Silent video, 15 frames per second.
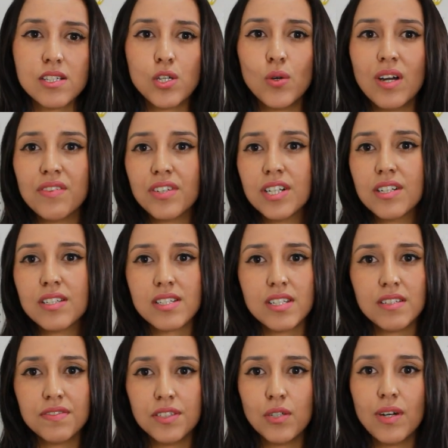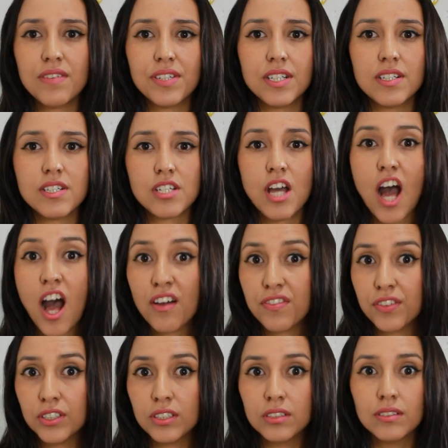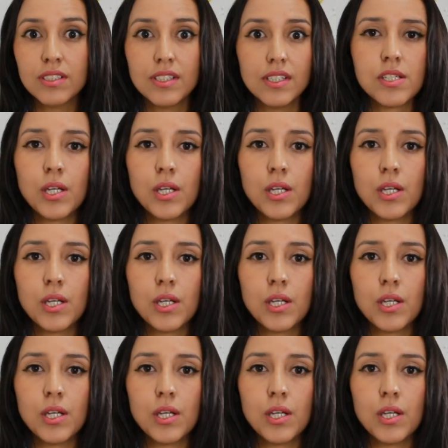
So I've heard TOEFL, I've heard TOEFL.